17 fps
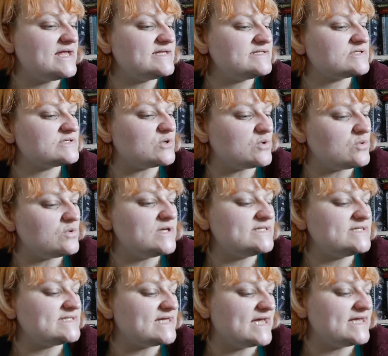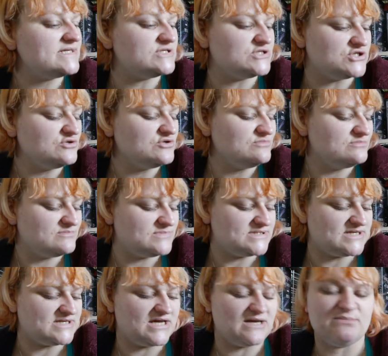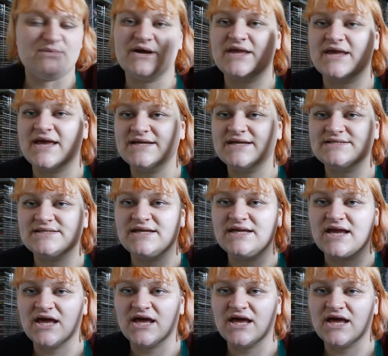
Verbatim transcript: Let's Call It a Doomsday by Casey